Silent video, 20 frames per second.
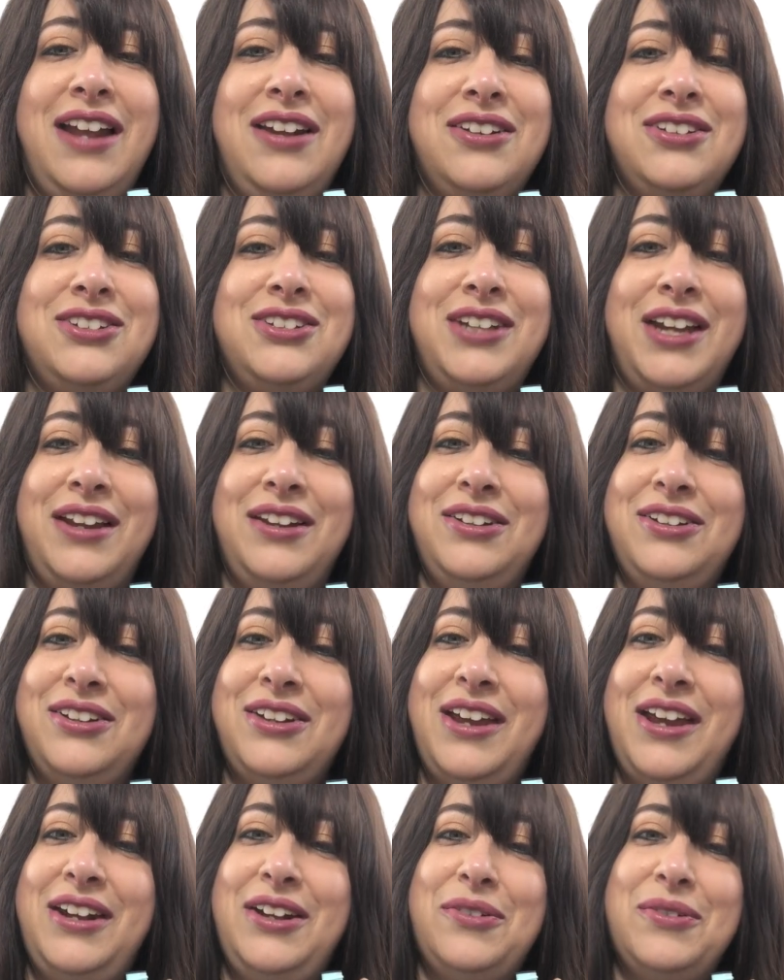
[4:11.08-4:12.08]
a scent,
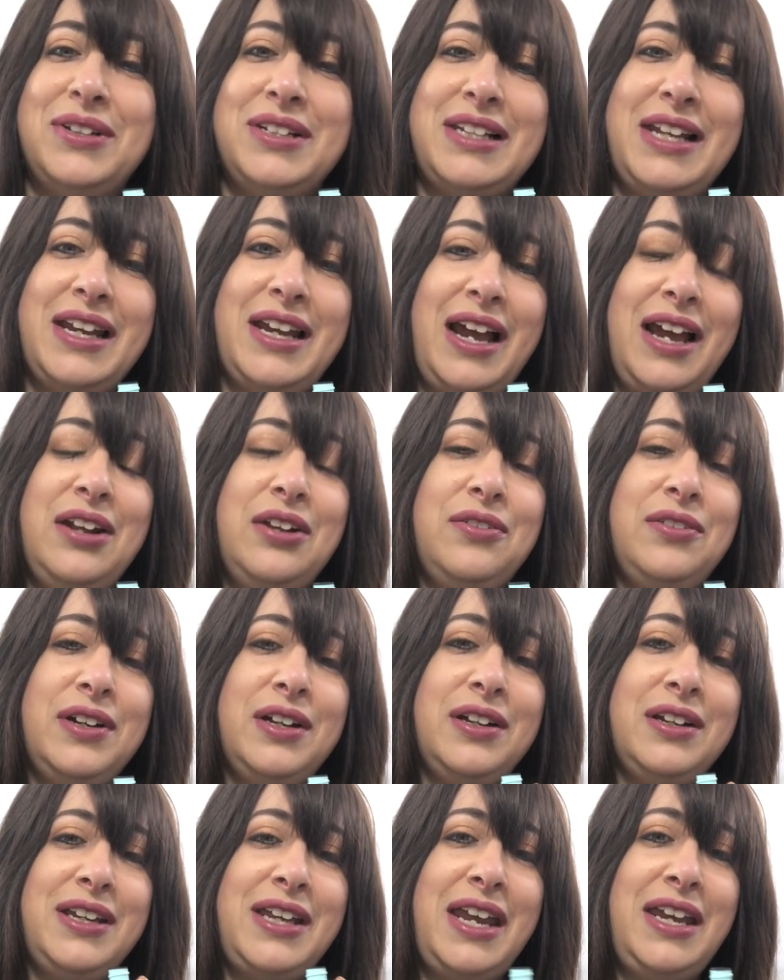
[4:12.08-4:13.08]
and it was like kind of
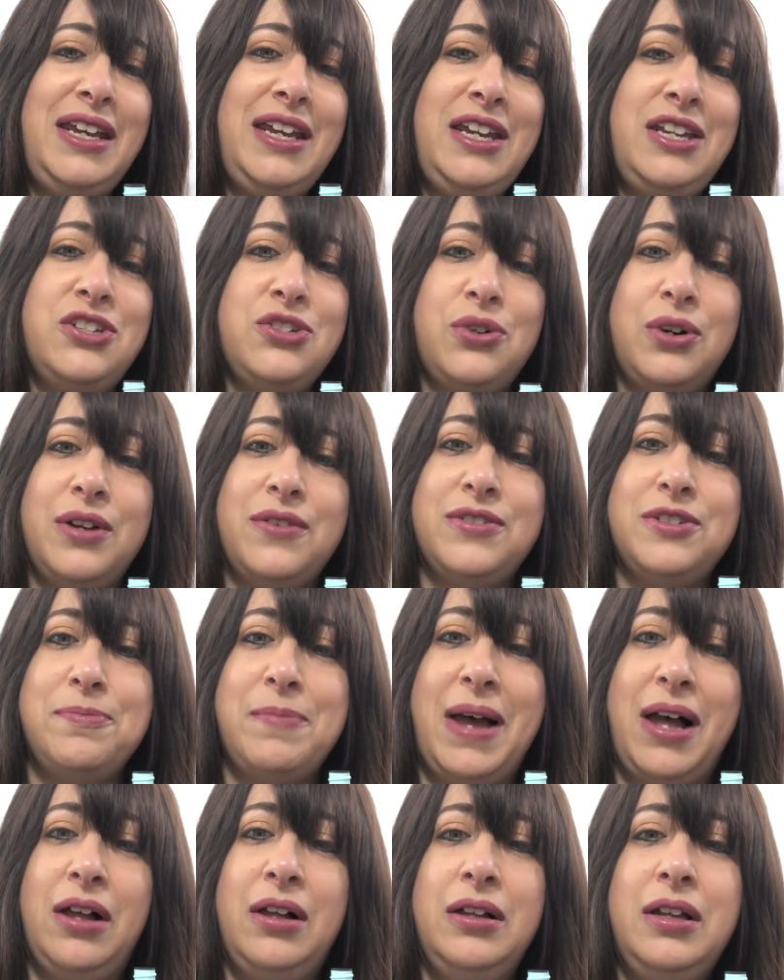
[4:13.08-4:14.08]
a cakey sort of
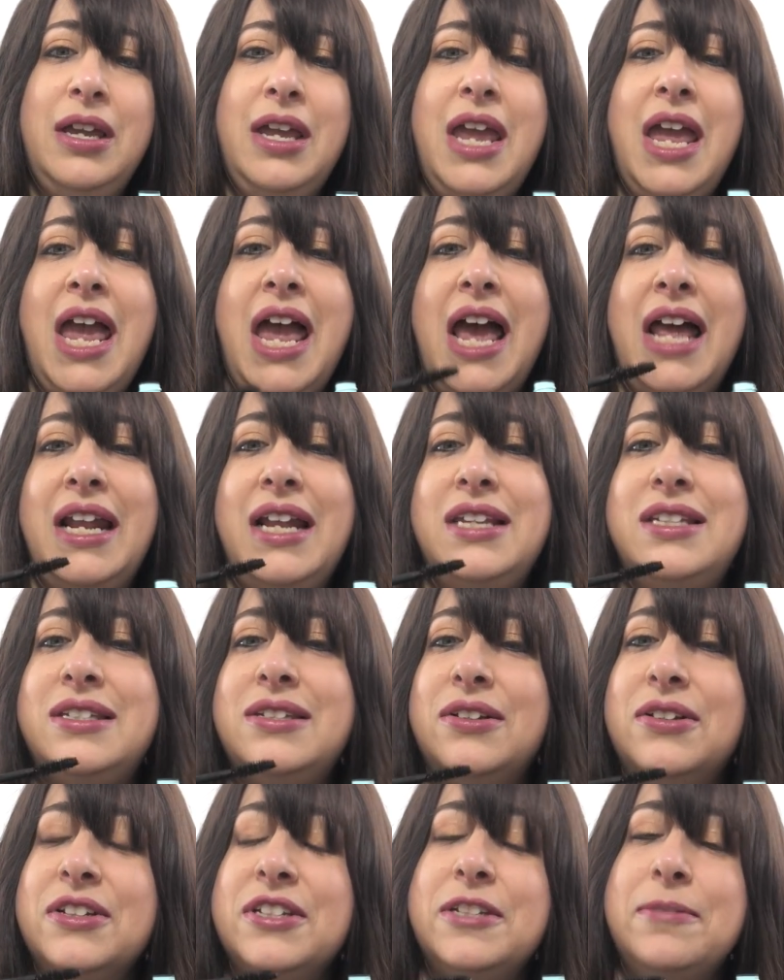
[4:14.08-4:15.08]
smell. And I
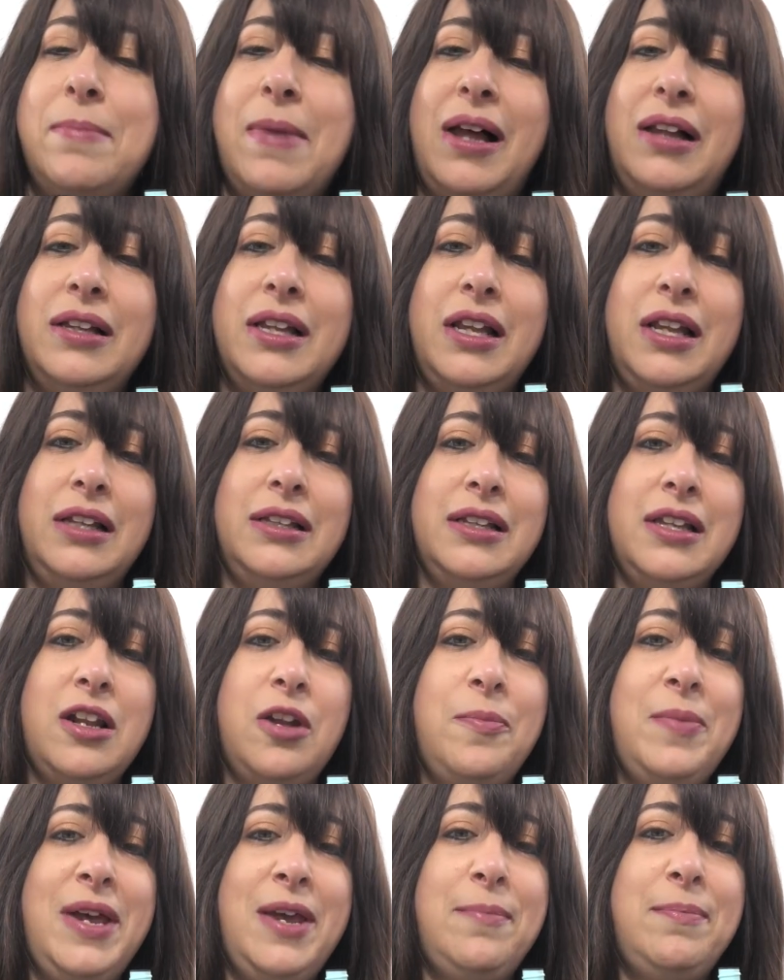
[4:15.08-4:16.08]
still smell it a
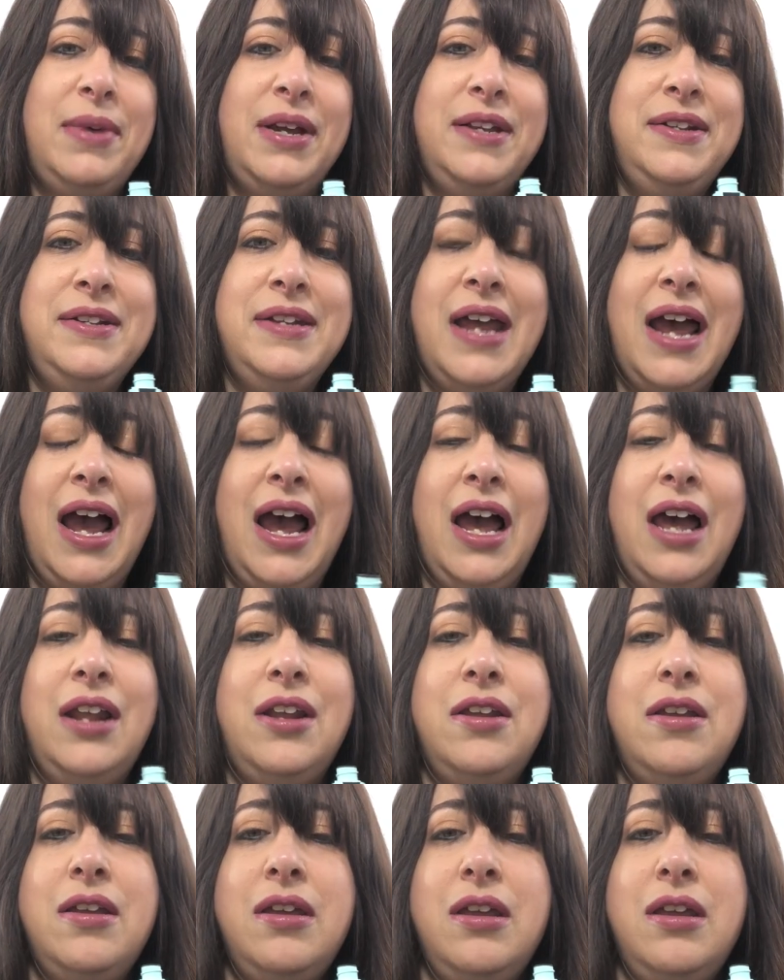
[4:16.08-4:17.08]
little bit, but not,